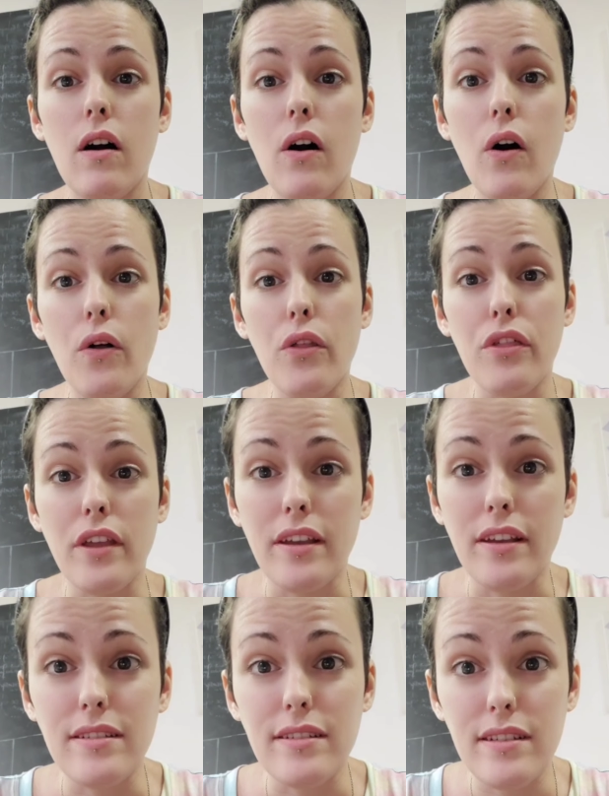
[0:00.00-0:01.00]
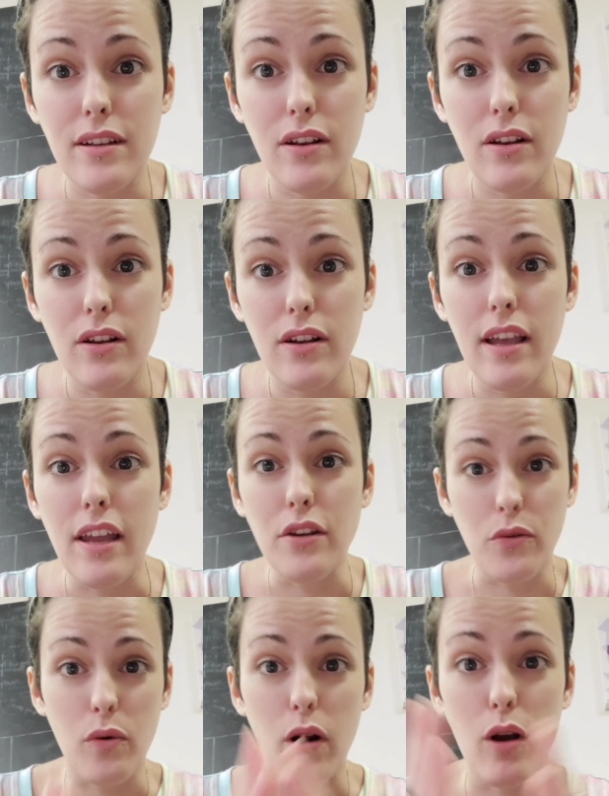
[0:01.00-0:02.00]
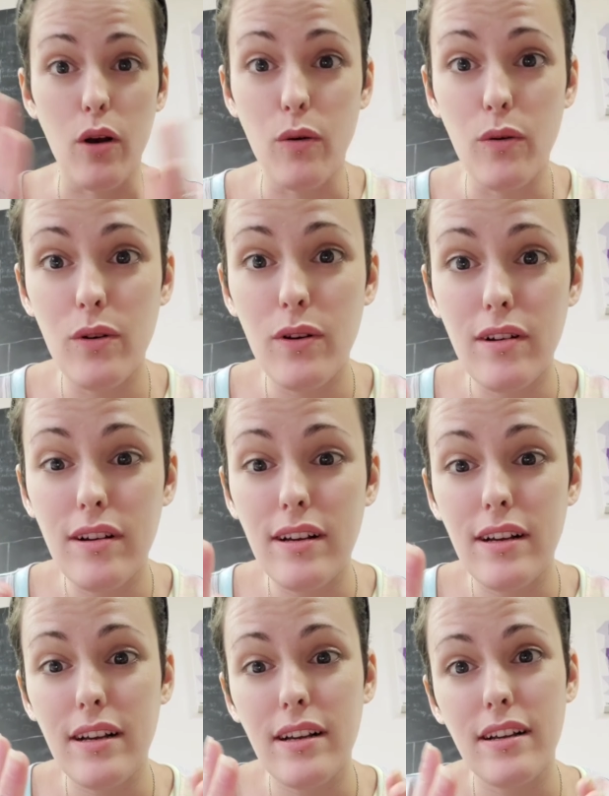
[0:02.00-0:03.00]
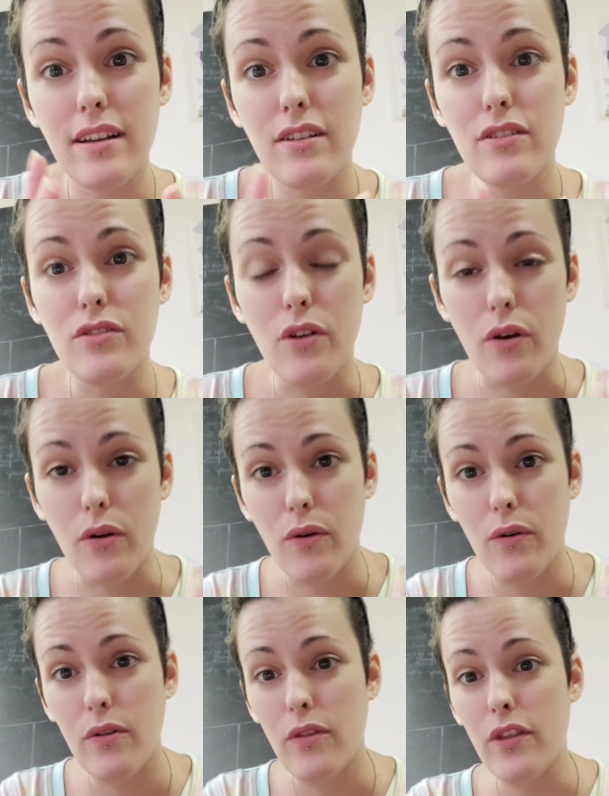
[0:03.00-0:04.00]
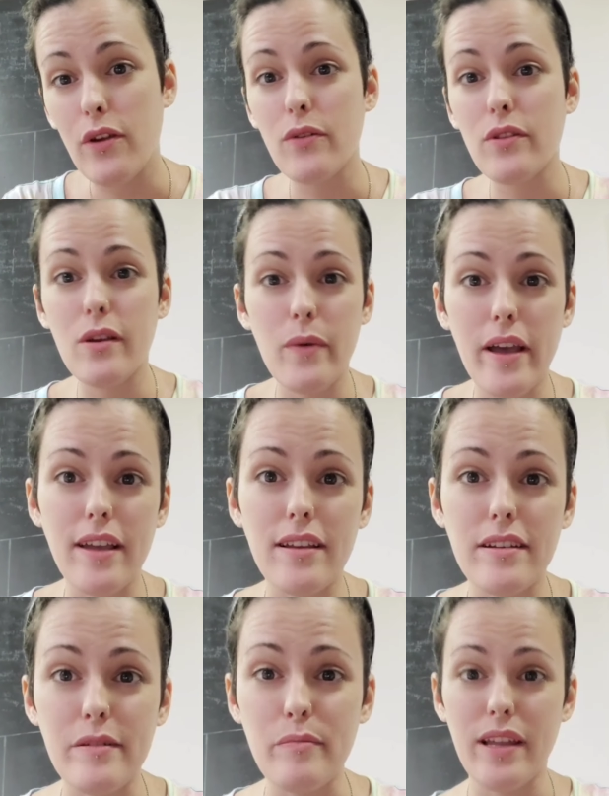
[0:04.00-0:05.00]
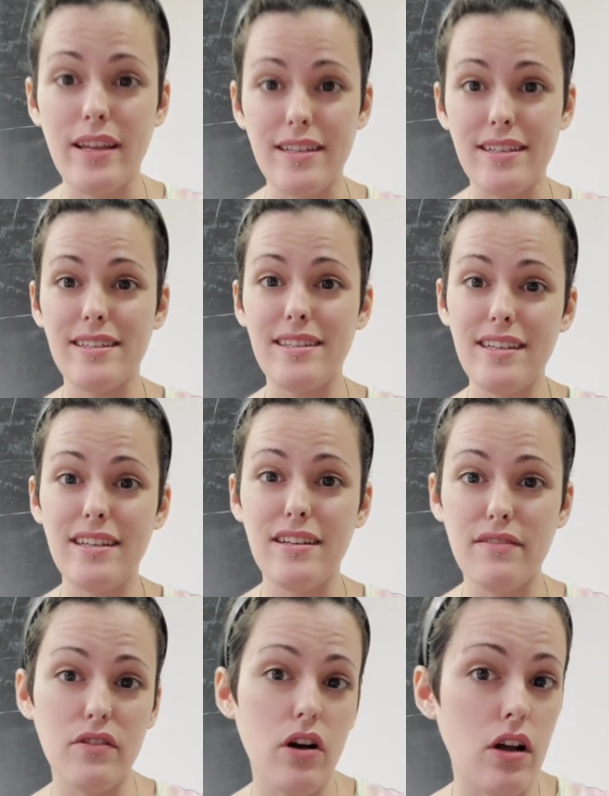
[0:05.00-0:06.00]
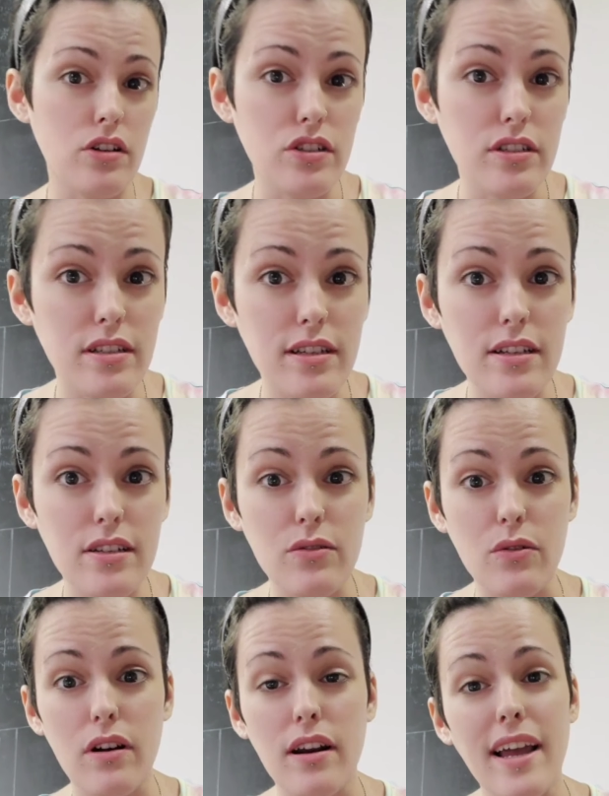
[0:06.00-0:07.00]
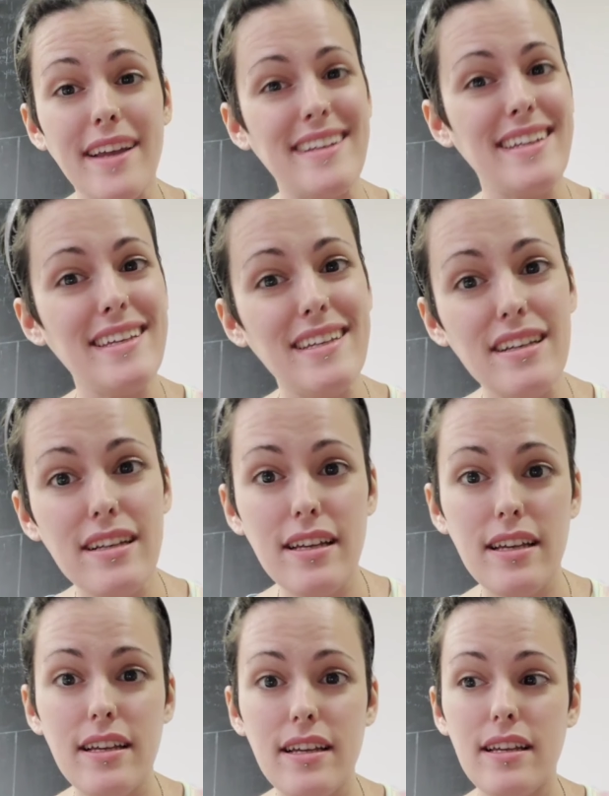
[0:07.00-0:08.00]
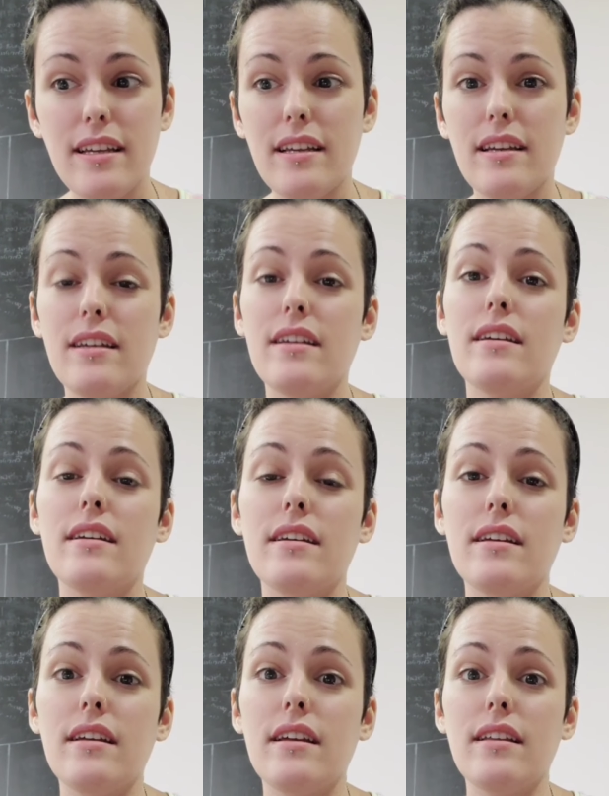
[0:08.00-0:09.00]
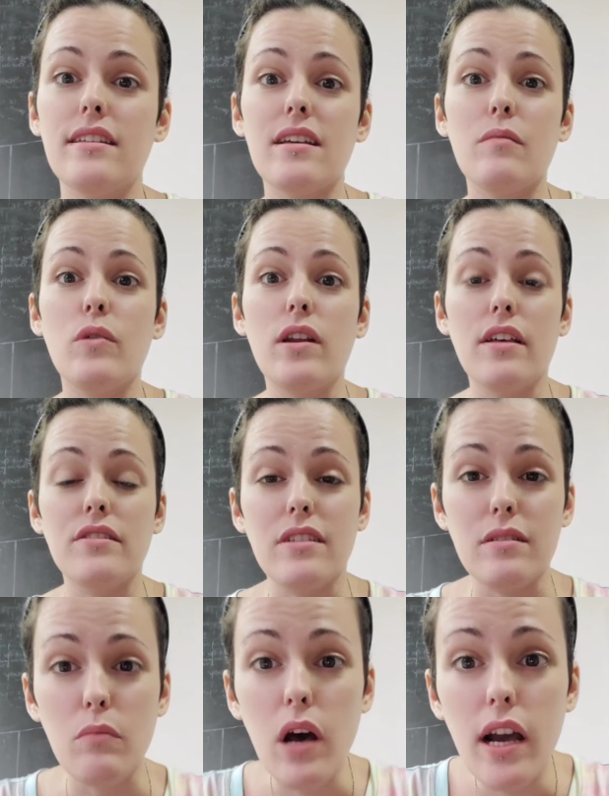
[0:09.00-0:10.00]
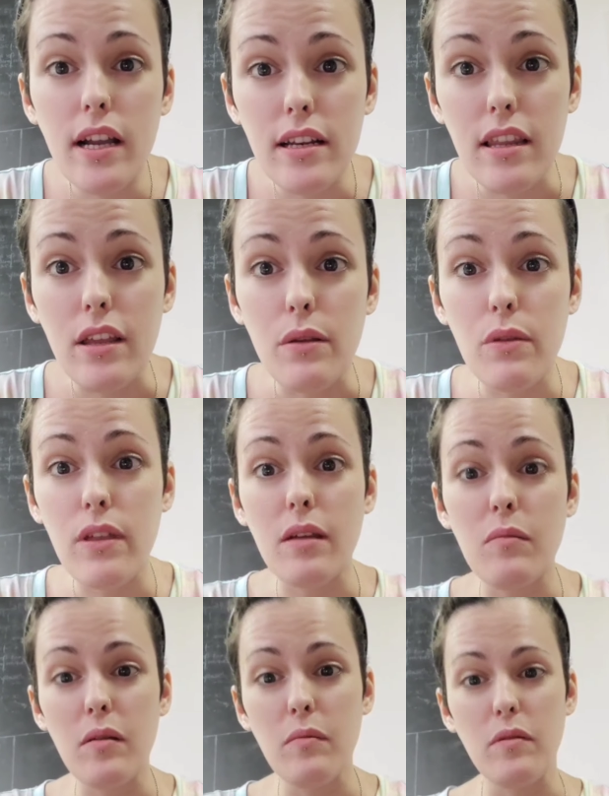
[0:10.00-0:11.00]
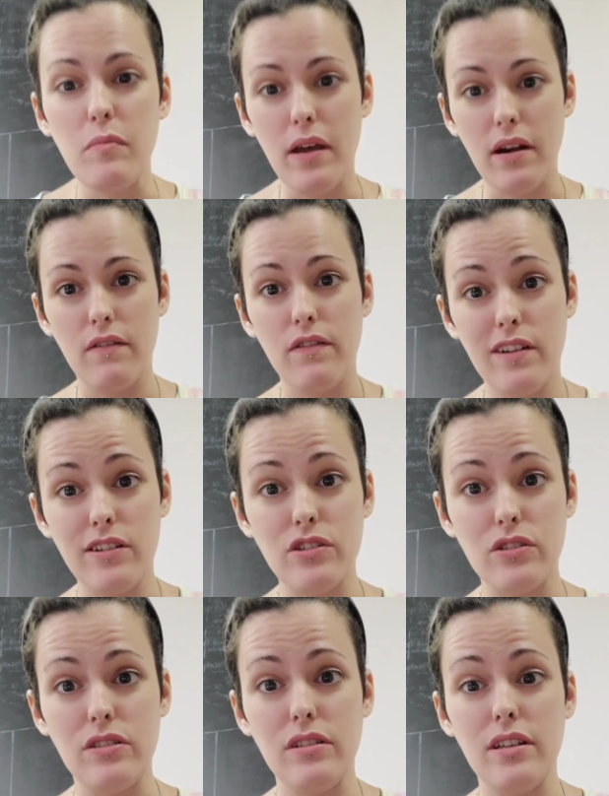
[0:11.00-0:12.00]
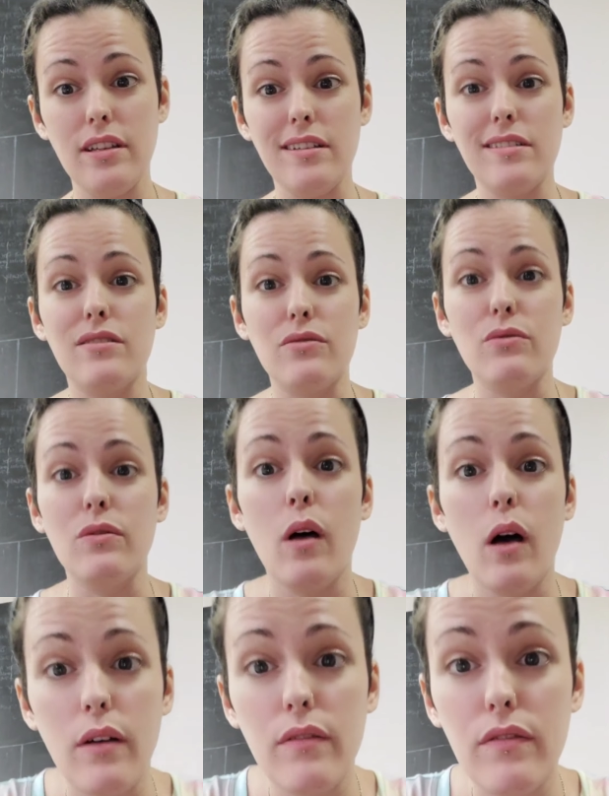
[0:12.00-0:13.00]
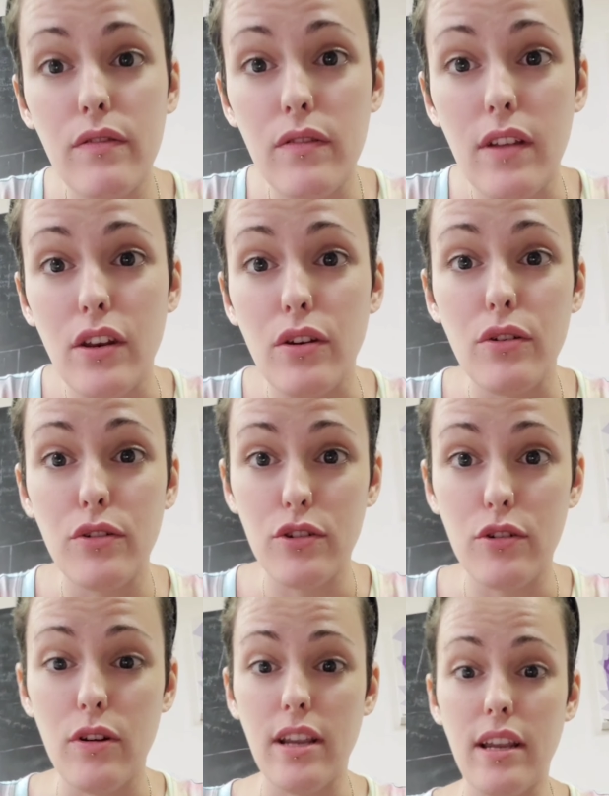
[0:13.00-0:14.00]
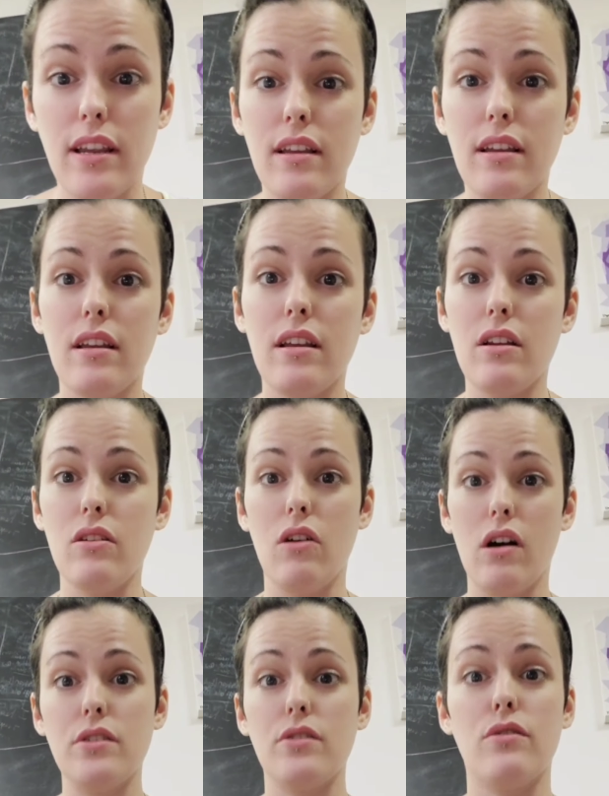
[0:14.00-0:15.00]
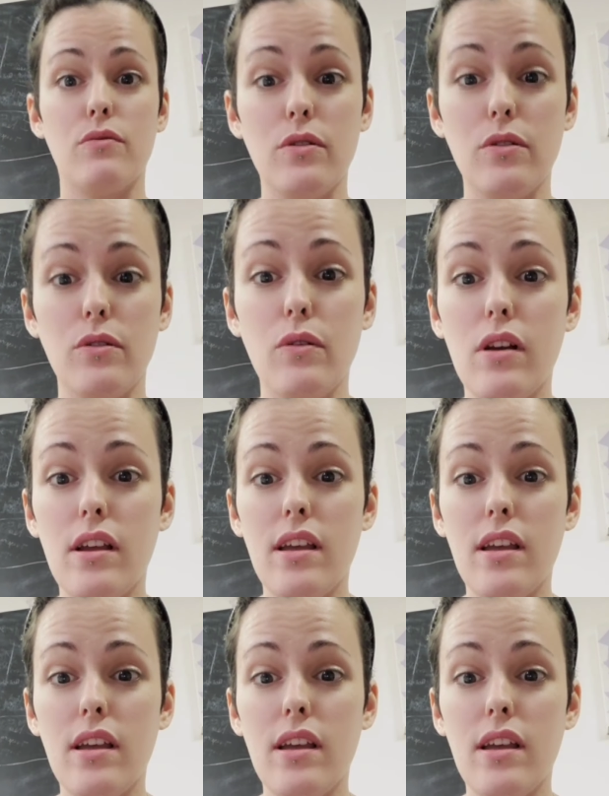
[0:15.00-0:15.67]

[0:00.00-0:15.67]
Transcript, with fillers: all things can grow. So, the only way to plant a seed of consciousness or an idea in someone else's mind that you think might be beneficial is through love and nurturing, not through